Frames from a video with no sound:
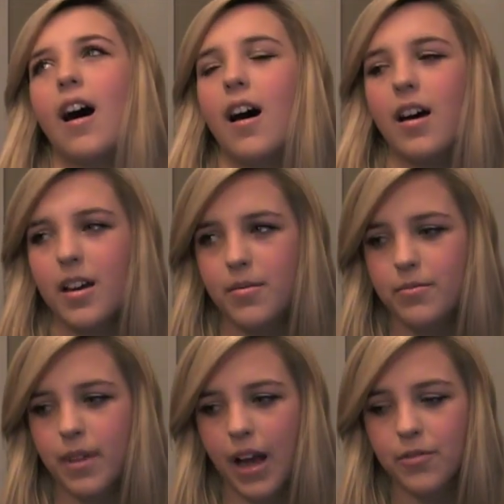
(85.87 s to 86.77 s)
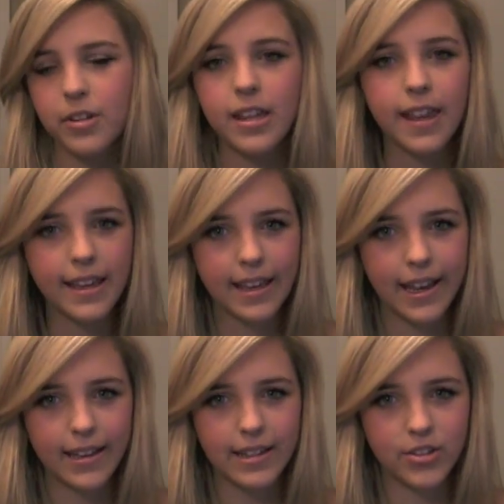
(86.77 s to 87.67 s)
I really like
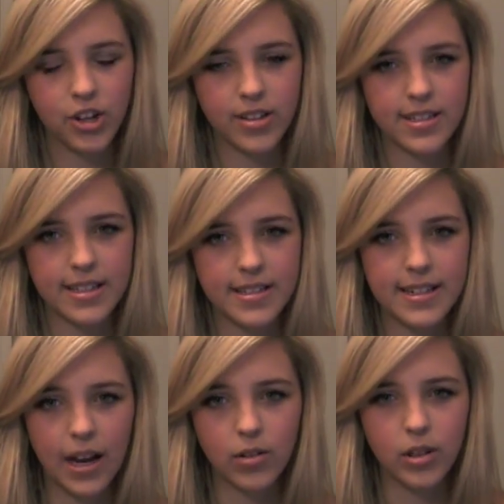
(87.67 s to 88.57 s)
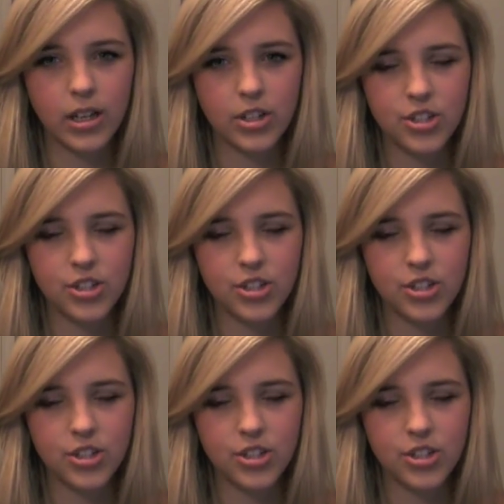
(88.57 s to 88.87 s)
Candy Johnson's outlook.